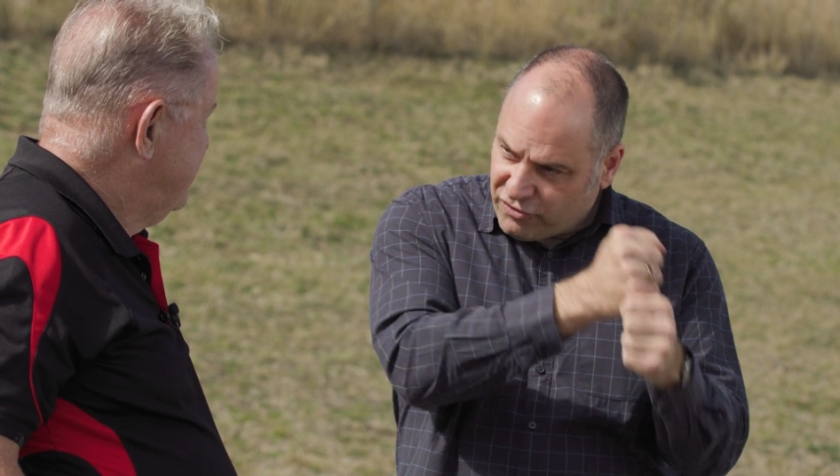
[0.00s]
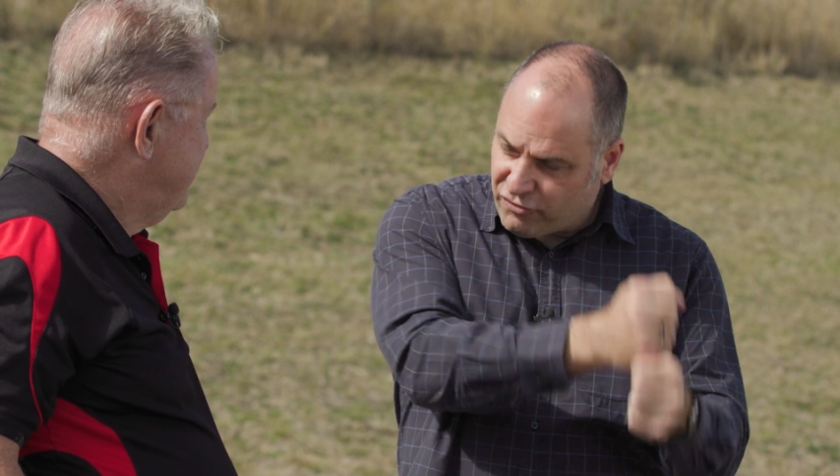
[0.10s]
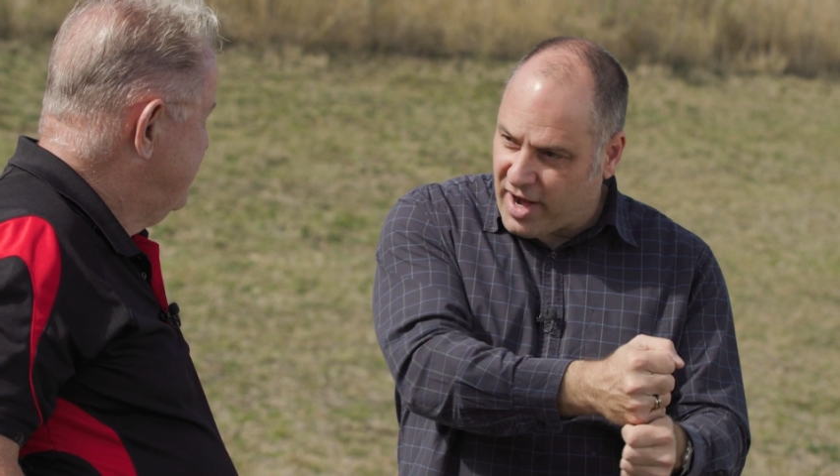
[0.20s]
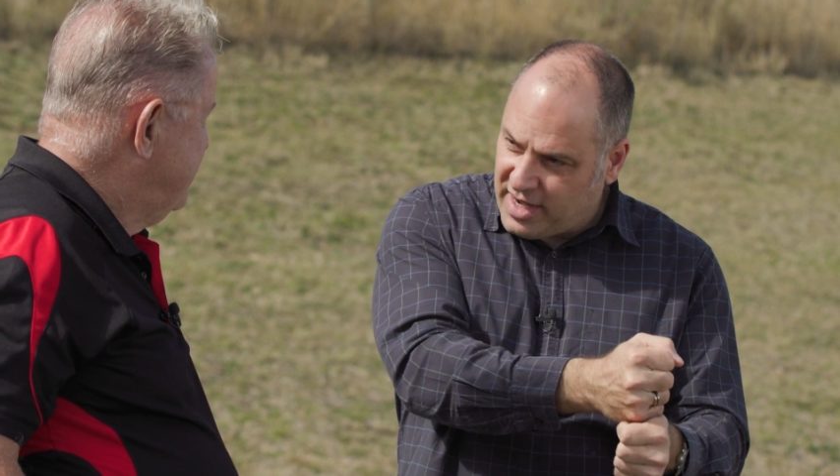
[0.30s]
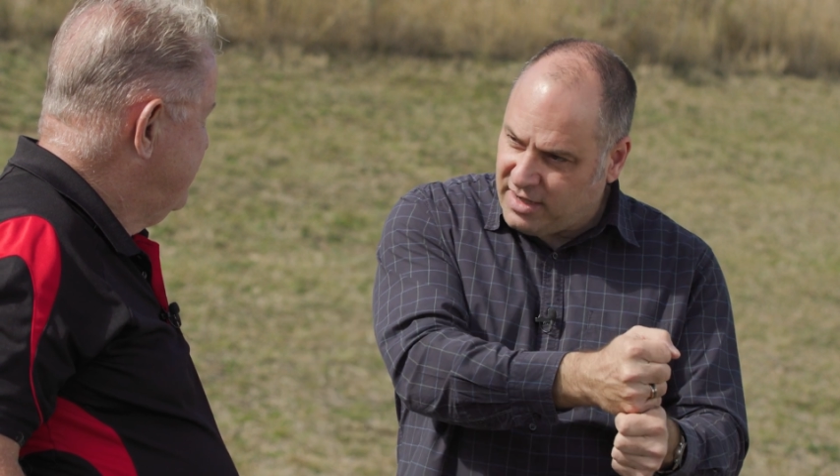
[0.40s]

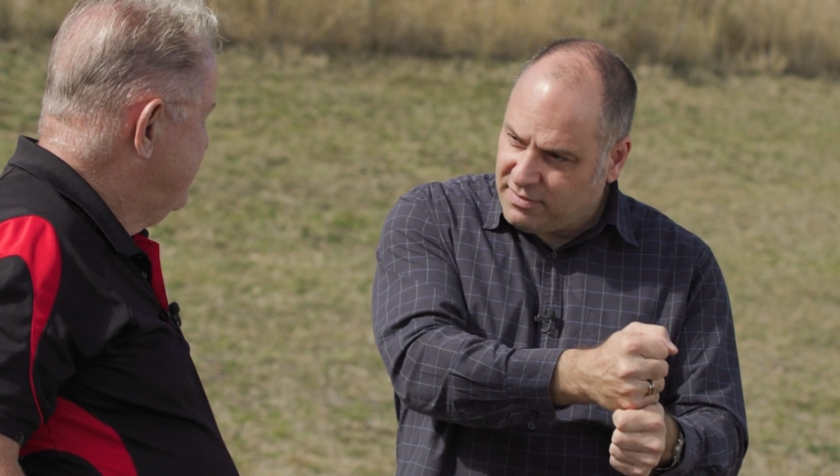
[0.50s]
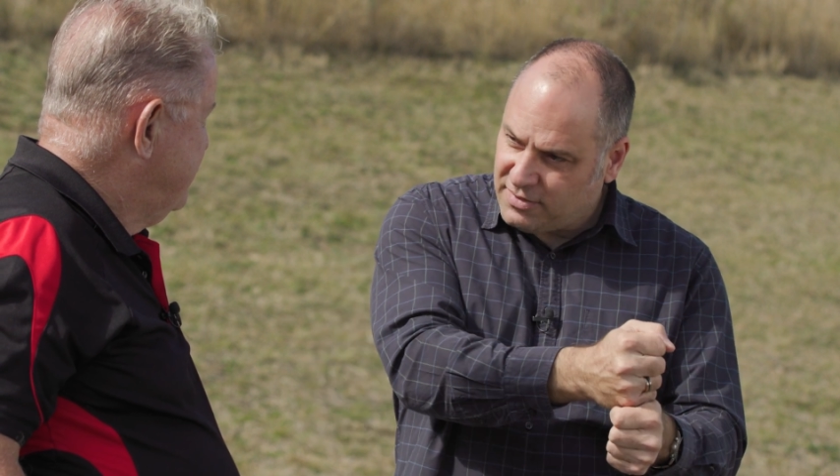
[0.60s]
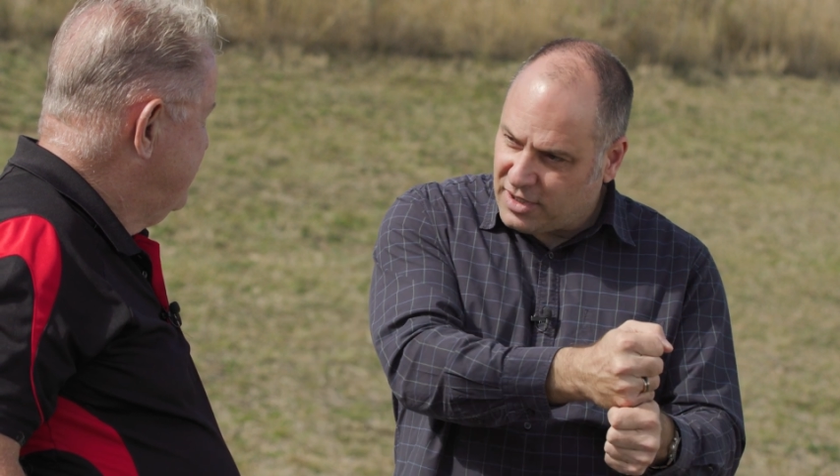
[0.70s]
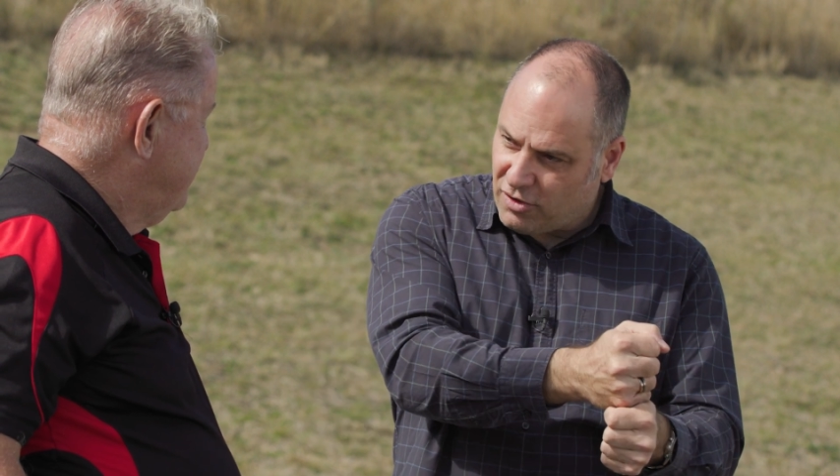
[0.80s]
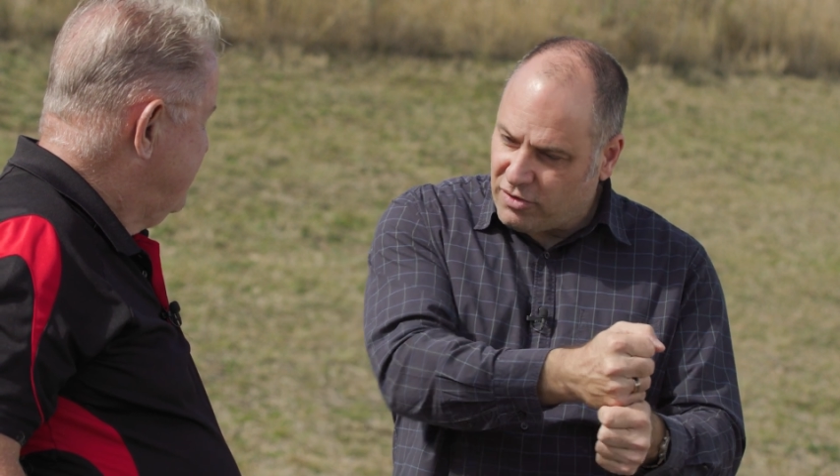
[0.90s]
training
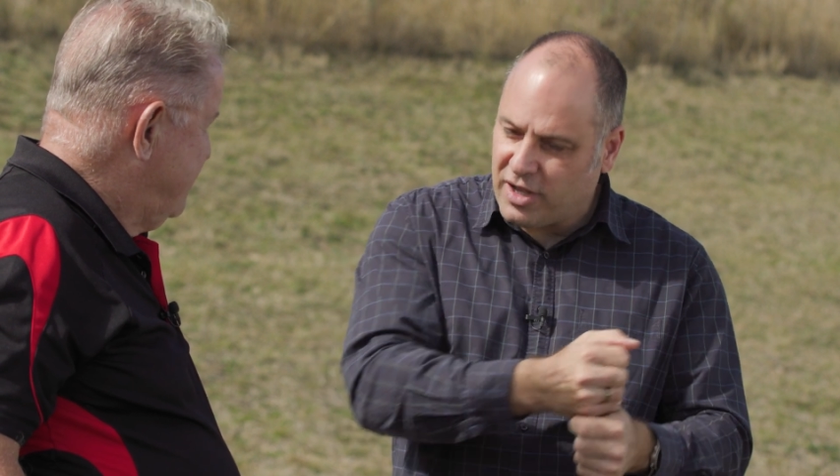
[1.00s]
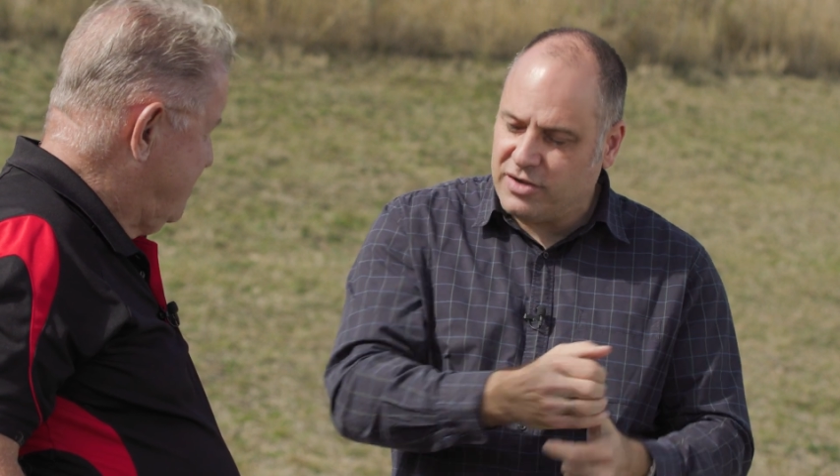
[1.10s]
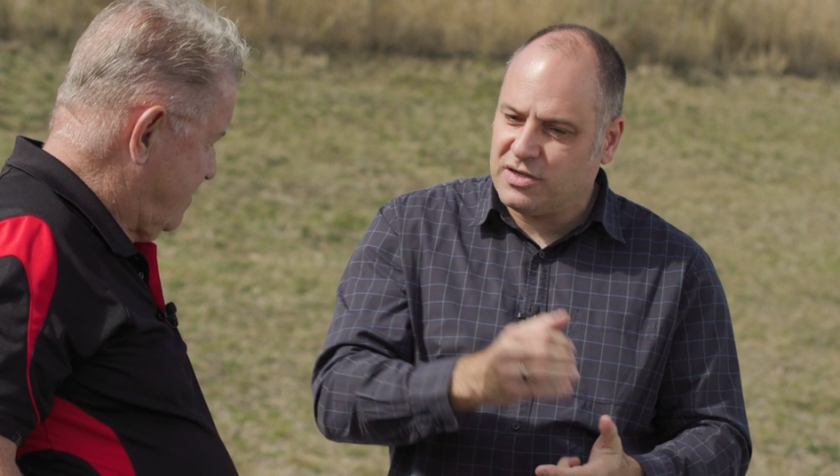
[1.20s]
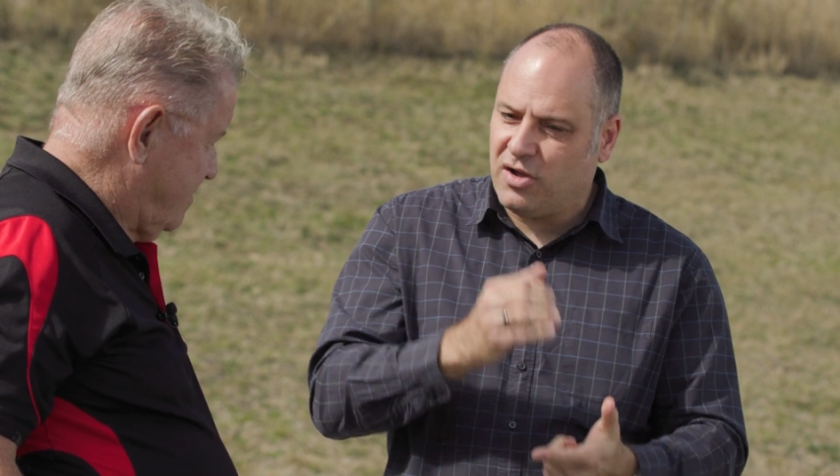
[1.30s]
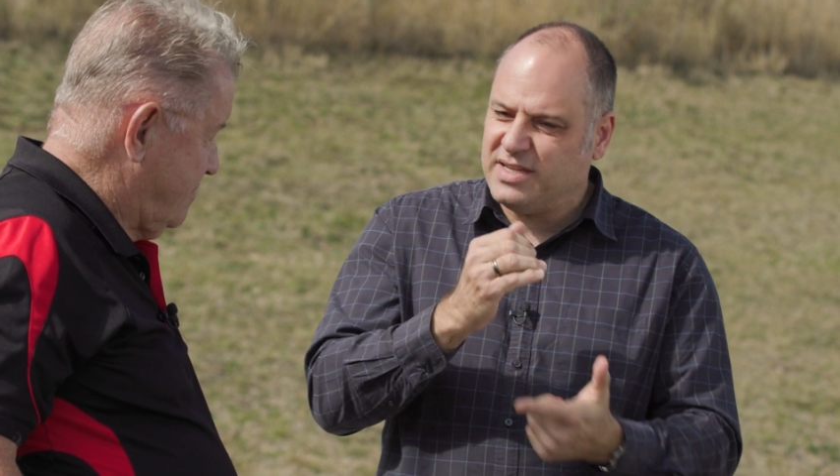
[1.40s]
along
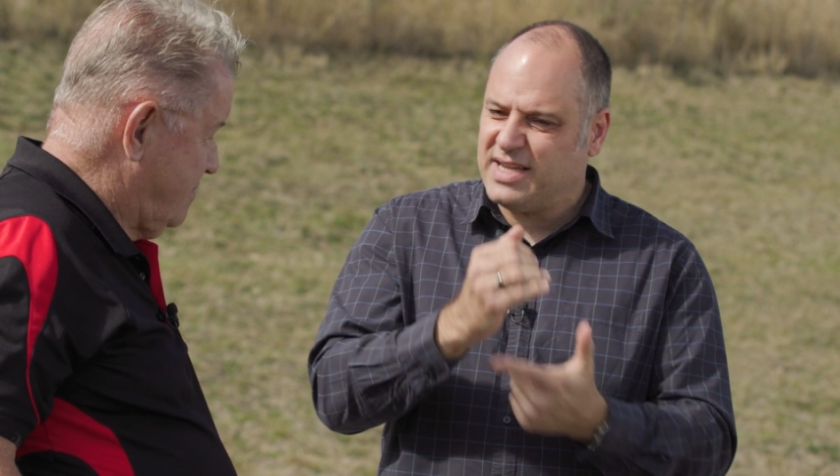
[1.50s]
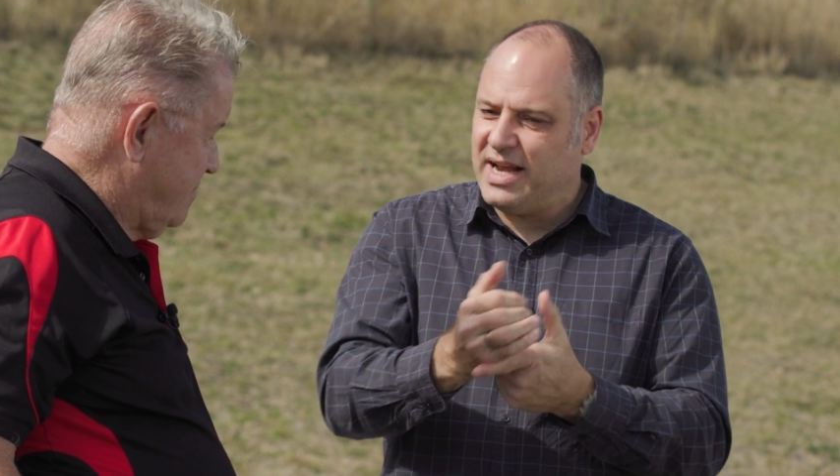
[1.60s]
those lines,